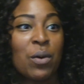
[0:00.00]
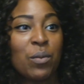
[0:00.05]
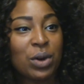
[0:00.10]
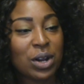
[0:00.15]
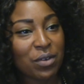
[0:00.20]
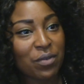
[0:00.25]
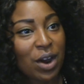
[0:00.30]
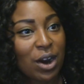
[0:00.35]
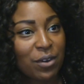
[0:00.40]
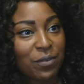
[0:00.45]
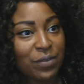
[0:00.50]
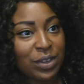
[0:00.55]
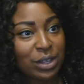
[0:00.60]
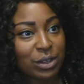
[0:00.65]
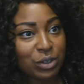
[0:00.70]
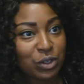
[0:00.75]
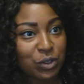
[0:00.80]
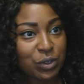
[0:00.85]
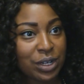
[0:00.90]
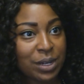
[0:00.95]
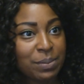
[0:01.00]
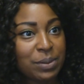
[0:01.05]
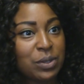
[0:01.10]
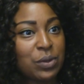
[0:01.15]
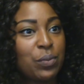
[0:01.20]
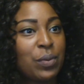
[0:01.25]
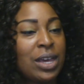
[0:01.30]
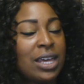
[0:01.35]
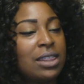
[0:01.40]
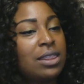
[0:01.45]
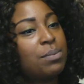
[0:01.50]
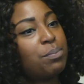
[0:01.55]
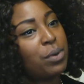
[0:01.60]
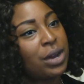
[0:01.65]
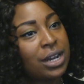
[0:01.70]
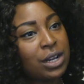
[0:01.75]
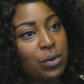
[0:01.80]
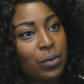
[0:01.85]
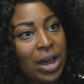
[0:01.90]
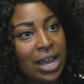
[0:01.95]
one of our field trips with
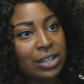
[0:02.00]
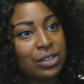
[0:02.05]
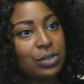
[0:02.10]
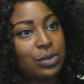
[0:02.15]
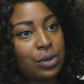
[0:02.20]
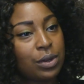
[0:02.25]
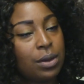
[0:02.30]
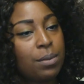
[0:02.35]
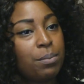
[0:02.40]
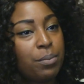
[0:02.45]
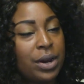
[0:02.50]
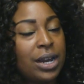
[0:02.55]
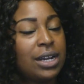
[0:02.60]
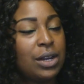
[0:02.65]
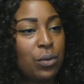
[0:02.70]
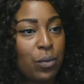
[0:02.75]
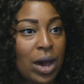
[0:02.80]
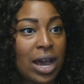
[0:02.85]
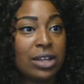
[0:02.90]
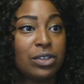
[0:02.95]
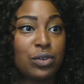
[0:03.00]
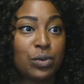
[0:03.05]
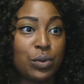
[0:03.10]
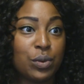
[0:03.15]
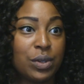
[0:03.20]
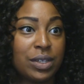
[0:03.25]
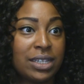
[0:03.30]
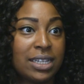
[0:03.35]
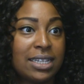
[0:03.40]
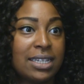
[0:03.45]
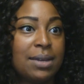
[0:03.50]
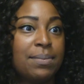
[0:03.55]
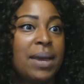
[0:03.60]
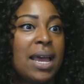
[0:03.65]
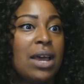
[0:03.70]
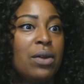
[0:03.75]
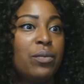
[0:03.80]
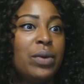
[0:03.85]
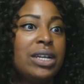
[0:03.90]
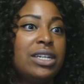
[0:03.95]
Brandywine School System,
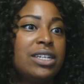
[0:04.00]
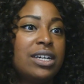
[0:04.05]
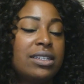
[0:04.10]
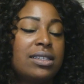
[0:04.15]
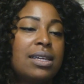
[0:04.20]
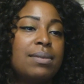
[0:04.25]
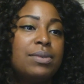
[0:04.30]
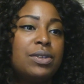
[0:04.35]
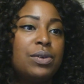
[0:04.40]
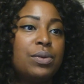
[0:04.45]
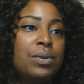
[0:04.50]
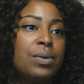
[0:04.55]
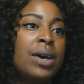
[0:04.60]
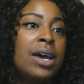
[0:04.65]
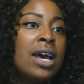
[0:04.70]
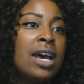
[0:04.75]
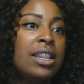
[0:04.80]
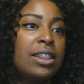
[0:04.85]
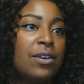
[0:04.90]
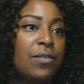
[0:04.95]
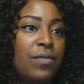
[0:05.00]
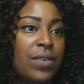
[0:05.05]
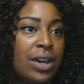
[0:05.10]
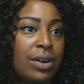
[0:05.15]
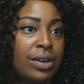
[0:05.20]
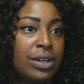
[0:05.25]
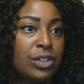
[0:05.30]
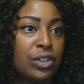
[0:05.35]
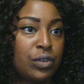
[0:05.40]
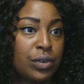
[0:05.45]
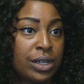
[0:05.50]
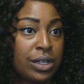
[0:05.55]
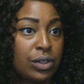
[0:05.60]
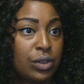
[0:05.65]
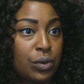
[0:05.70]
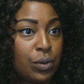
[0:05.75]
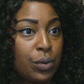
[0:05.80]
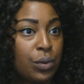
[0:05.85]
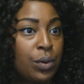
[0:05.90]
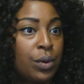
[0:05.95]
and we took them to the Ferry Street
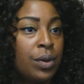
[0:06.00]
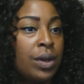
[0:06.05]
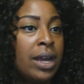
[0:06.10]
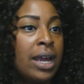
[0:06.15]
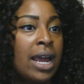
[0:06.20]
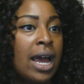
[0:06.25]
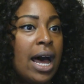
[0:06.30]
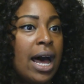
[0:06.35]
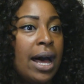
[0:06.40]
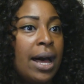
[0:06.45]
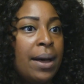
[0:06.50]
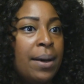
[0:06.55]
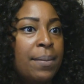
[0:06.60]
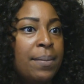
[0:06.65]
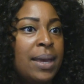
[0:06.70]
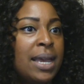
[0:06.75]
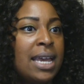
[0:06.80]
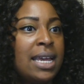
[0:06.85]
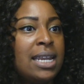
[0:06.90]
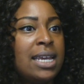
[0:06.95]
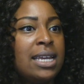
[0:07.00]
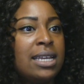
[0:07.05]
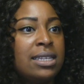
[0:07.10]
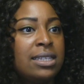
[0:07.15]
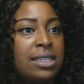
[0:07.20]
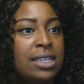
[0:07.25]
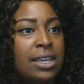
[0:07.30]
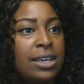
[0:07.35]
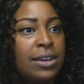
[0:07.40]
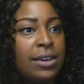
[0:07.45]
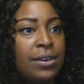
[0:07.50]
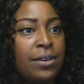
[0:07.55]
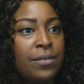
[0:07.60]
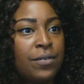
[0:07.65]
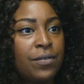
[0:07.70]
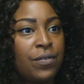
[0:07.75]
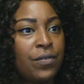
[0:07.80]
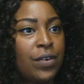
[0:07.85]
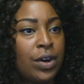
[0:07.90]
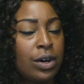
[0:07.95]
School. It is the
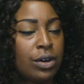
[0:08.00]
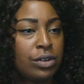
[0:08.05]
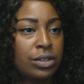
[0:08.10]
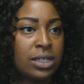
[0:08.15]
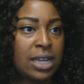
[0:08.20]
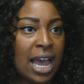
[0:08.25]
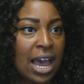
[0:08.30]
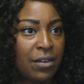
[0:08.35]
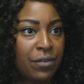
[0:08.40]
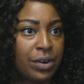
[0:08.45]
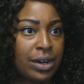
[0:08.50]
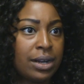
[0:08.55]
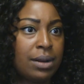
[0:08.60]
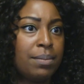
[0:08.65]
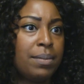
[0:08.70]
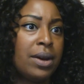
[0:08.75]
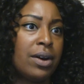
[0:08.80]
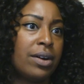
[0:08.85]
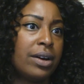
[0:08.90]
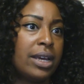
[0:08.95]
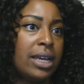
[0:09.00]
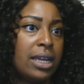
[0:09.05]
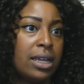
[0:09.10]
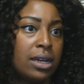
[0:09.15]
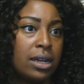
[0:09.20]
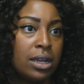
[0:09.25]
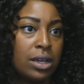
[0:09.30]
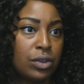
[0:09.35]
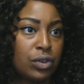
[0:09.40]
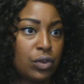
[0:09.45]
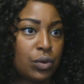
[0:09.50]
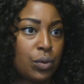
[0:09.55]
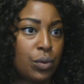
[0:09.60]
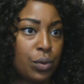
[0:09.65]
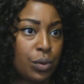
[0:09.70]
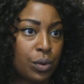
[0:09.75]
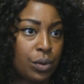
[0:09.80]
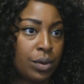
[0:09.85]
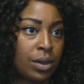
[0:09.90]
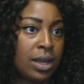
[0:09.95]
first African-American
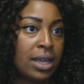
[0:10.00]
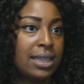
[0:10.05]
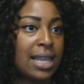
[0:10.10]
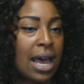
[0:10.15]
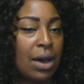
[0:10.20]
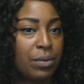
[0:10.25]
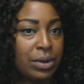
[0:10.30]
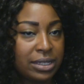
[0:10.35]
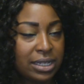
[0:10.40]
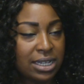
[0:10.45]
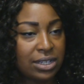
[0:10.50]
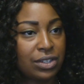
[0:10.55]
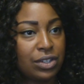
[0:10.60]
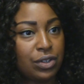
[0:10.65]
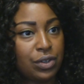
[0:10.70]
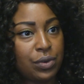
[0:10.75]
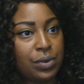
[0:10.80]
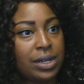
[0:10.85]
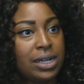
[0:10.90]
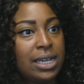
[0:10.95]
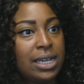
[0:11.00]
school that was instituted